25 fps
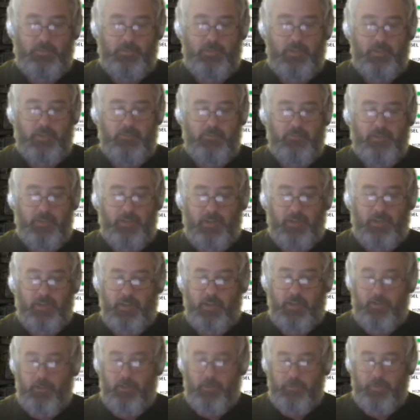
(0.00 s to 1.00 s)
Australian
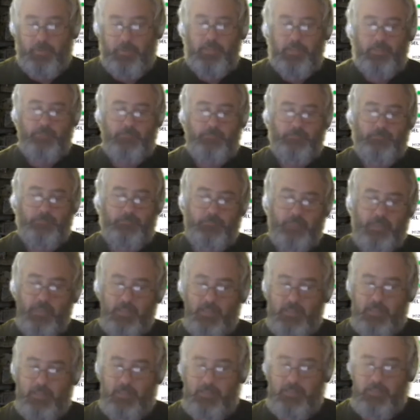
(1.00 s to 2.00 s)
AIP,
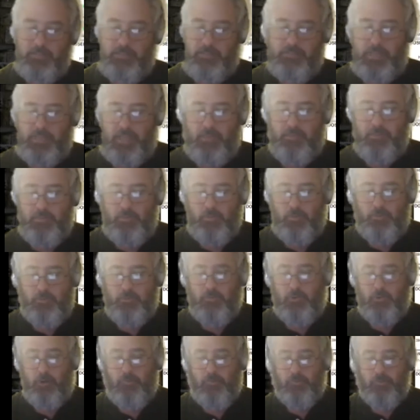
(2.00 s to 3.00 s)
save it all
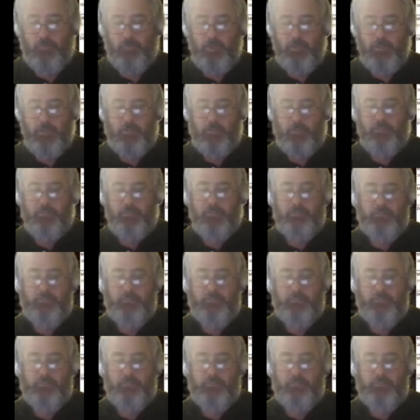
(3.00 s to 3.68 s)
for offline use.